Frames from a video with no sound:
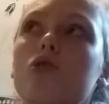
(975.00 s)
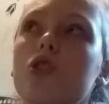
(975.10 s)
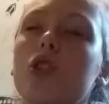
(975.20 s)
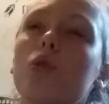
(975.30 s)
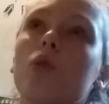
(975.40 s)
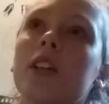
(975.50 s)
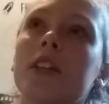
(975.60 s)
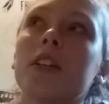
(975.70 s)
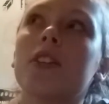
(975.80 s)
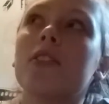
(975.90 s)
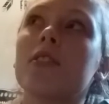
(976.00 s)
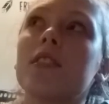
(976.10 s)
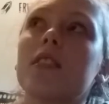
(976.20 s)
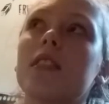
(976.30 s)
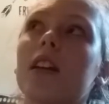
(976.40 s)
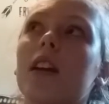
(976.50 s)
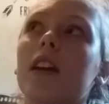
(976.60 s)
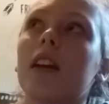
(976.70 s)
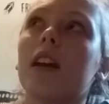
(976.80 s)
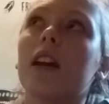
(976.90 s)
two years
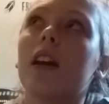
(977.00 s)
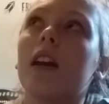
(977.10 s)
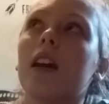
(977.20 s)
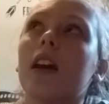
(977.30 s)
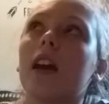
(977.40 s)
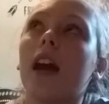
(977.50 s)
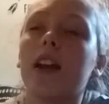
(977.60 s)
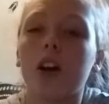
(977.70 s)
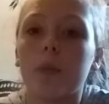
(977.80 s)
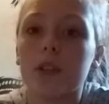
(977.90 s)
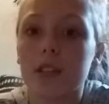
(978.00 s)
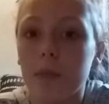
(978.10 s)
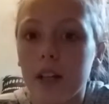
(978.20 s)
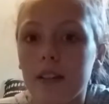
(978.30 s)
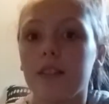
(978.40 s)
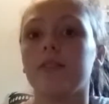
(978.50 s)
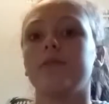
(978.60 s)
and almost a month.